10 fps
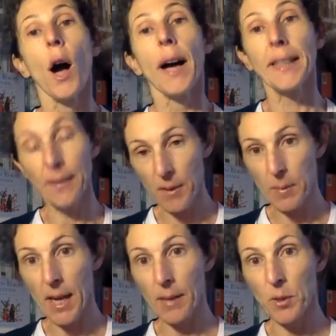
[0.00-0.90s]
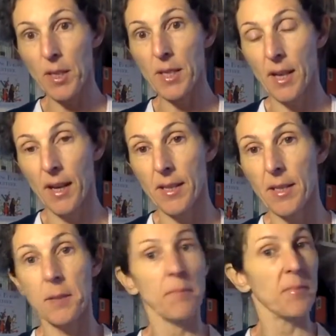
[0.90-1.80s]
I'd give them time to
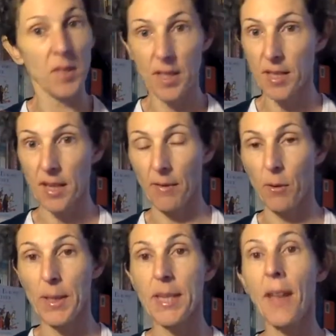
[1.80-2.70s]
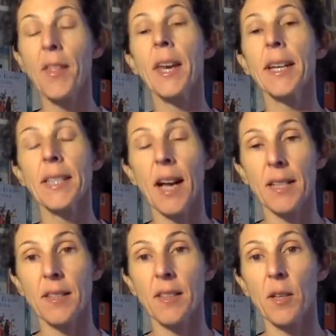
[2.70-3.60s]
discuss, to discover it, and then I'd
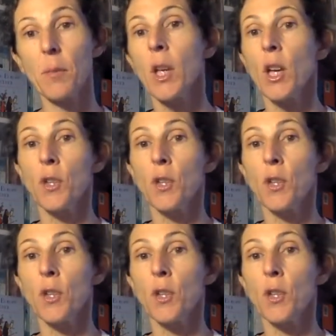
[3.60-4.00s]
ask them